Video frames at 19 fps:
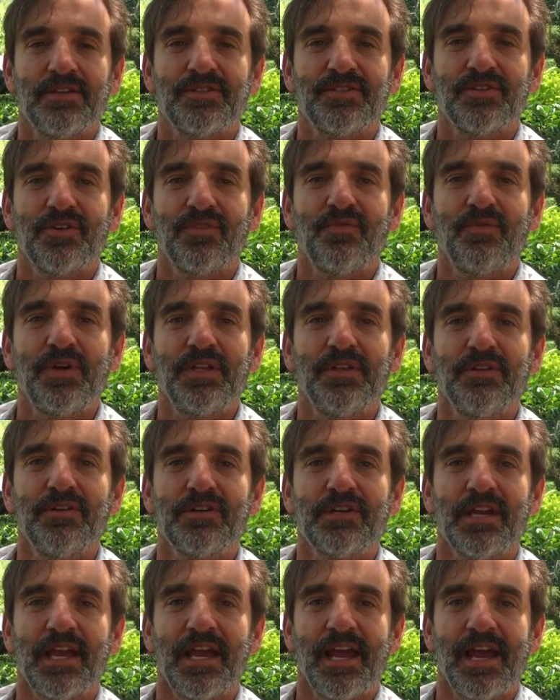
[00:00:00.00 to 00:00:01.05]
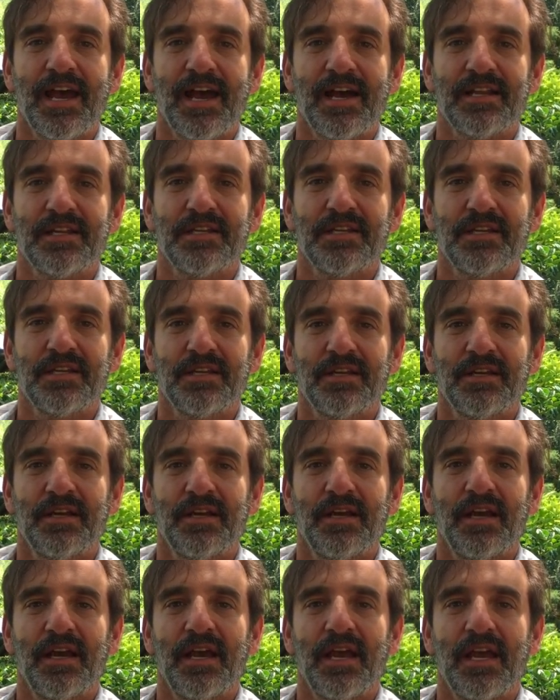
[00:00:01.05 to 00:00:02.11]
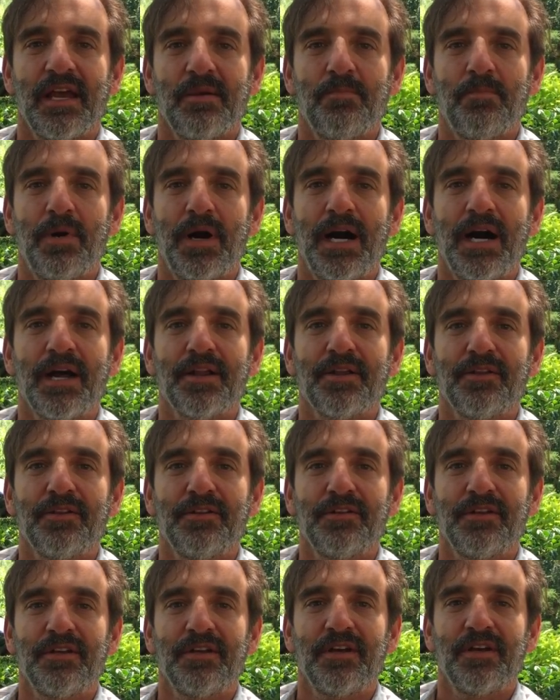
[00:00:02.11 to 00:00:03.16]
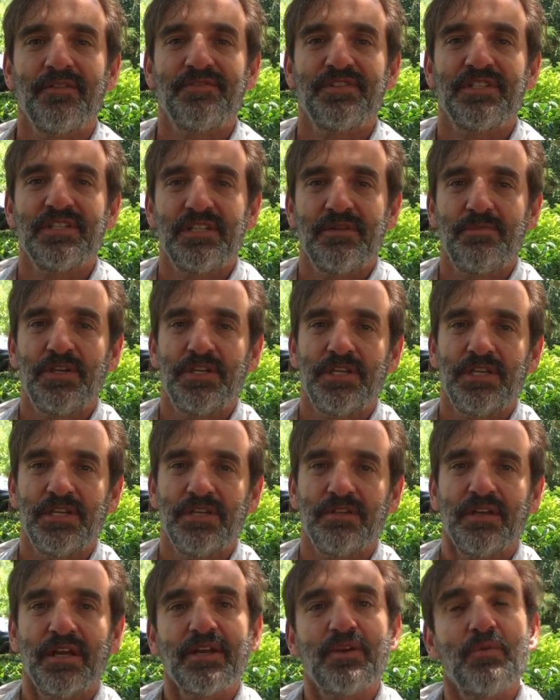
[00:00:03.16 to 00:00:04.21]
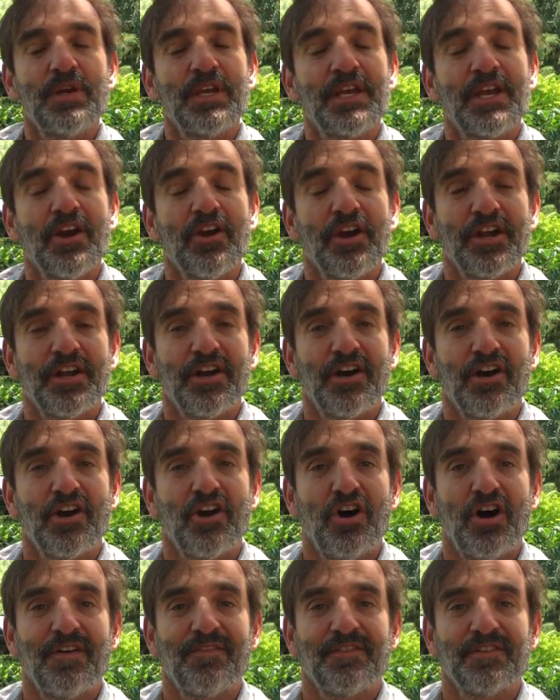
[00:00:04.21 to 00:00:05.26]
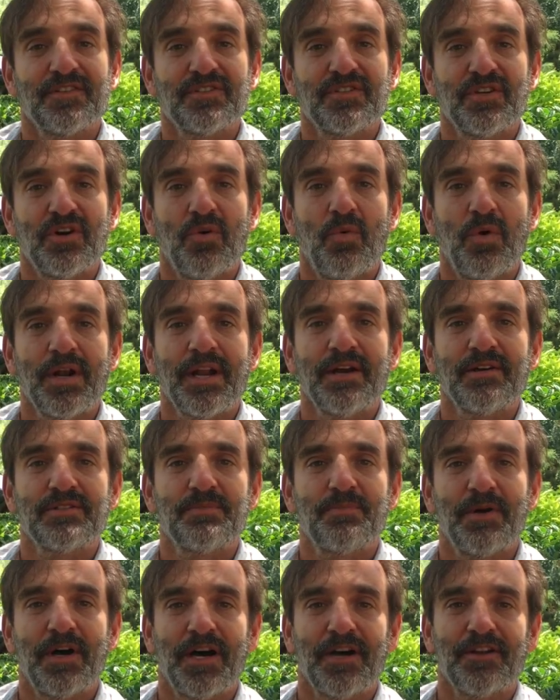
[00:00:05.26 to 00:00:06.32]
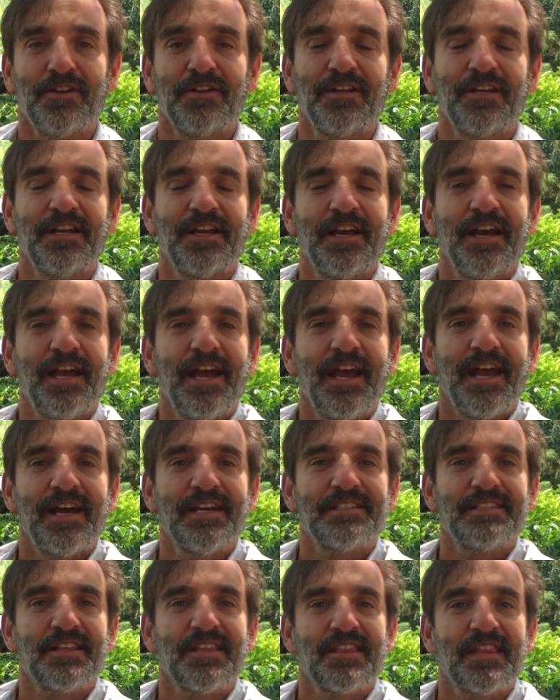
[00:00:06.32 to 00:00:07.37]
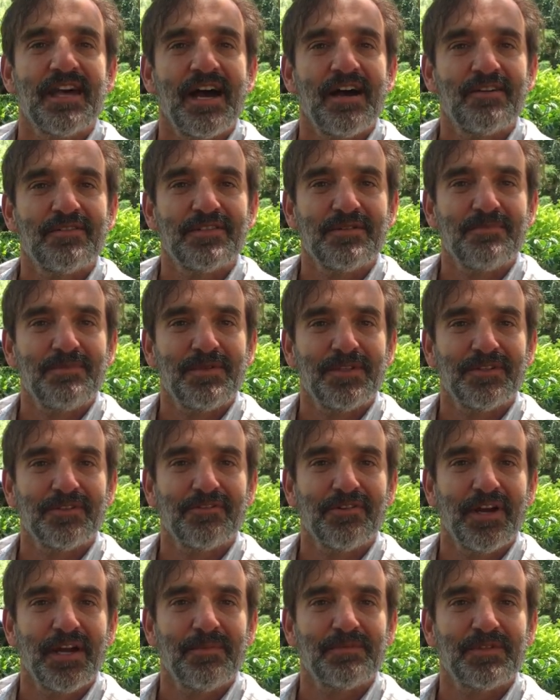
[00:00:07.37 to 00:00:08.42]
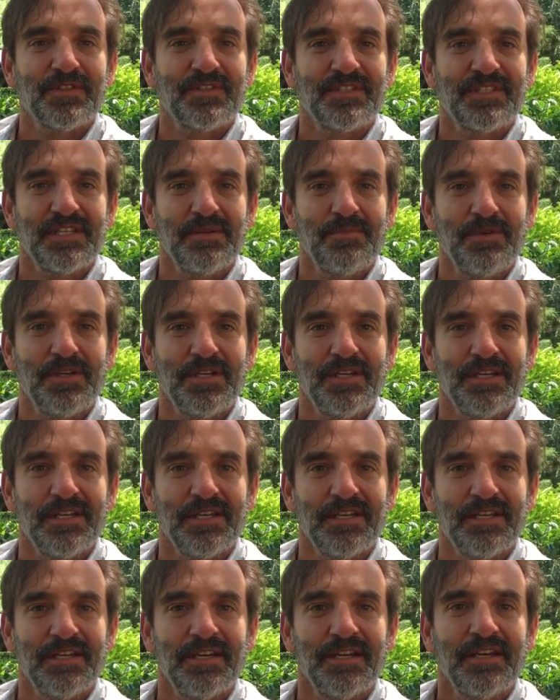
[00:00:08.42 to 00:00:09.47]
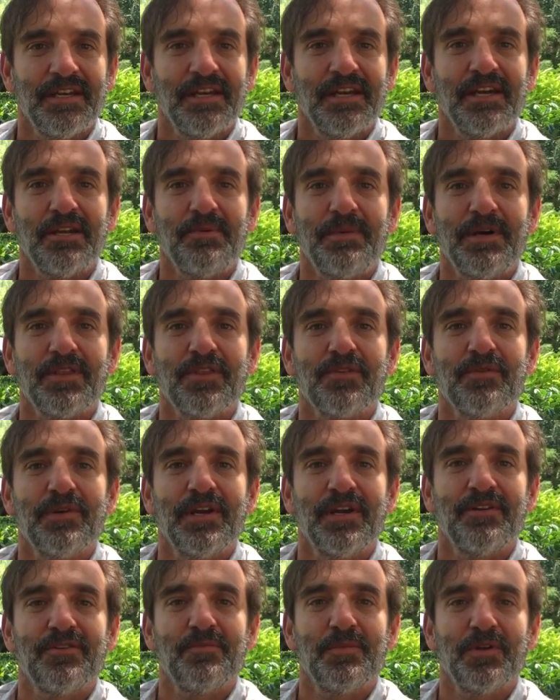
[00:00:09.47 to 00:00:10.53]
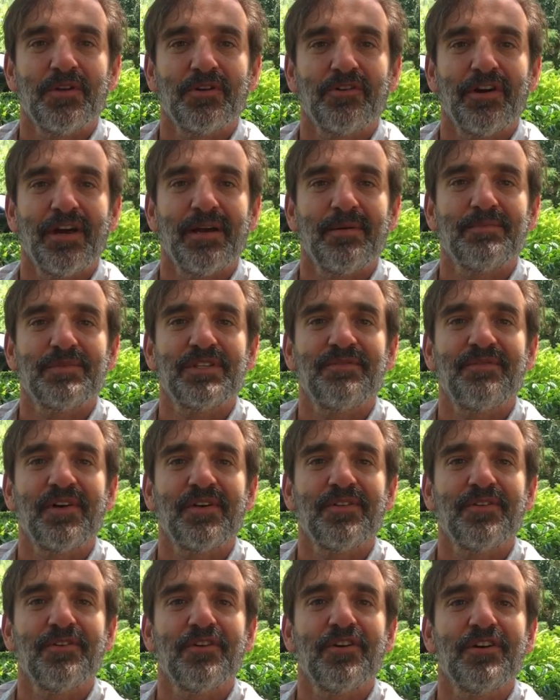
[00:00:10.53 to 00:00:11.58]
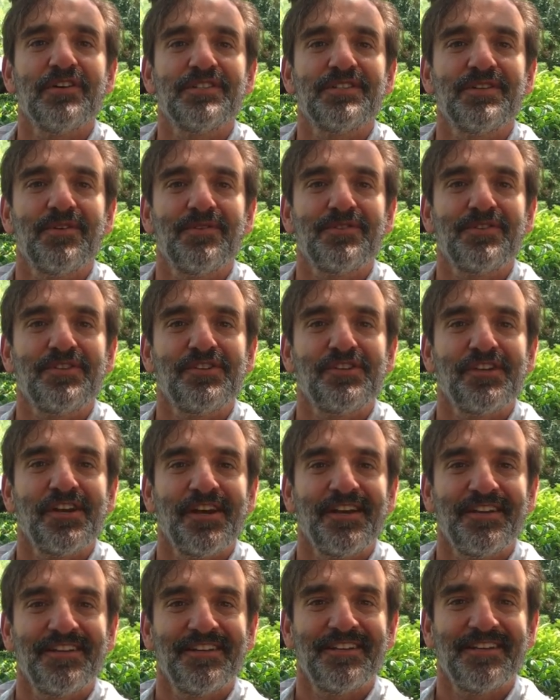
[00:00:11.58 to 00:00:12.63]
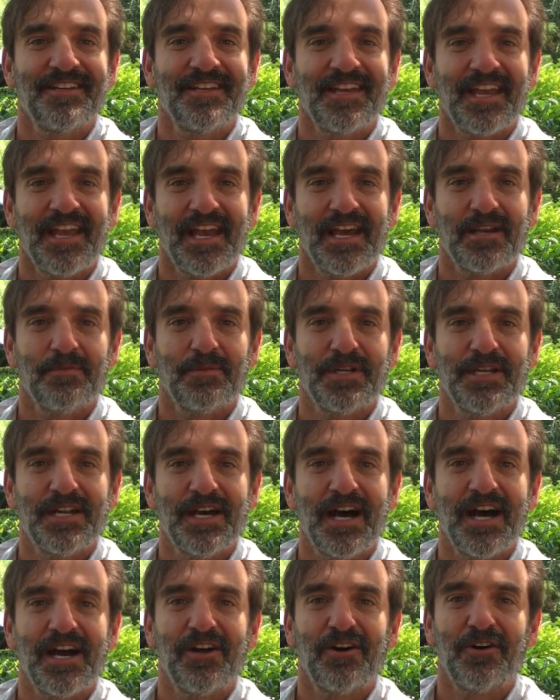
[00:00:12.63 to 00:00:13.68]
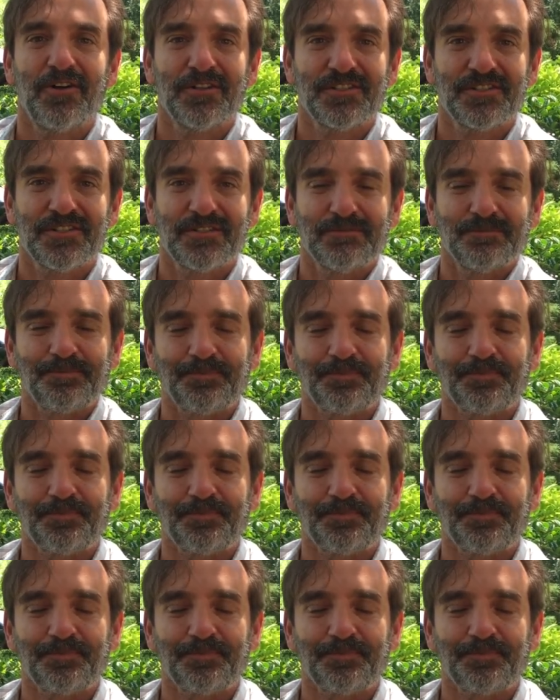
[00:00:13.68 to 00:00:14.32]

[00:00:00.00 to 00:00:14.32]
So if we look at a bottle of CBD like we carry in our office, a 1 ounce bottle has 1,000 milligrams of CBD and about 300 milligrams of other associated cannabidiols.